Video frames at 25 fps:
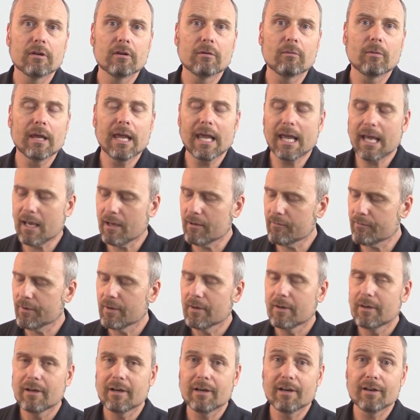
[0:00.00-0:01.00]
We have
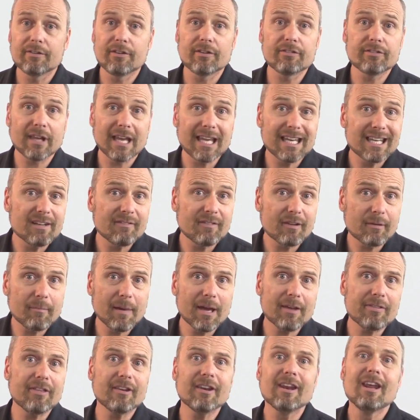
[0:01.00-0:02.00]
the scientific
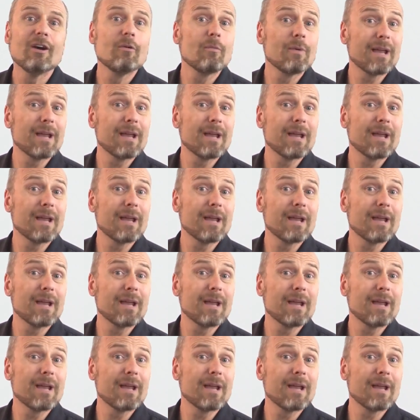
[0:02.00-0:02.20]
method,